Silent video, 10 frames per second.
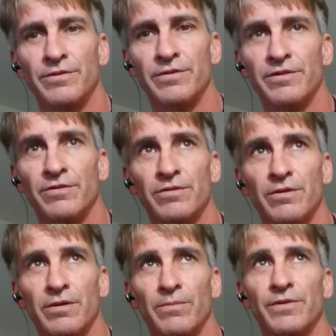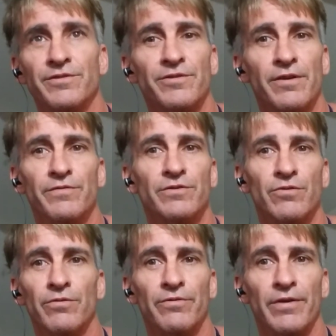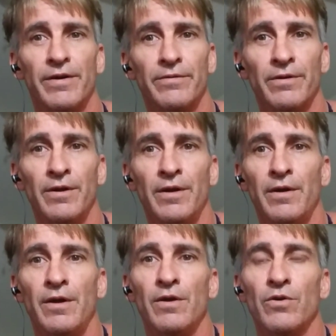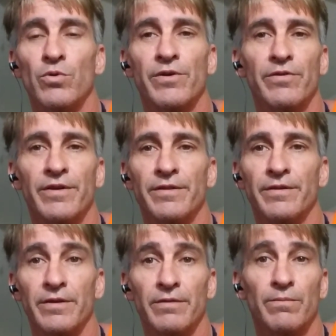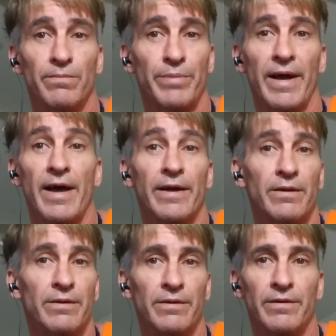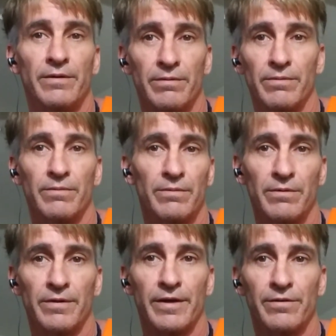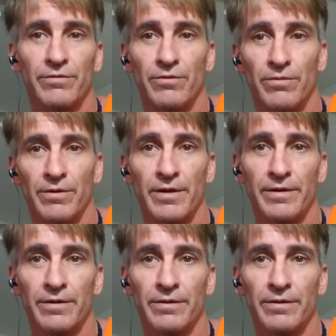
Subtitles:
It's this stuff is going around quicker than the bad that is going on